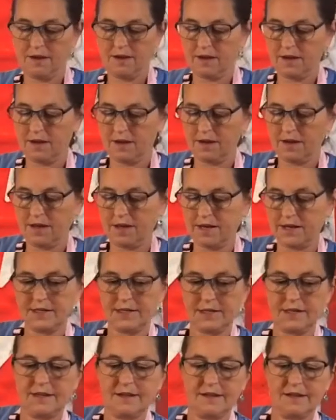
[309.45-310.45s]
And
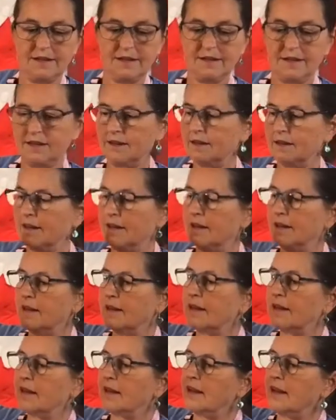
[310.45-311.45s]

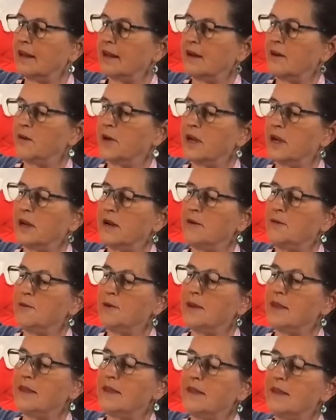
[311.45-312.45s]
here we go
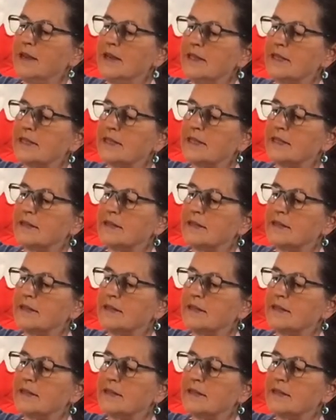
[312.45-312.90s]
with this.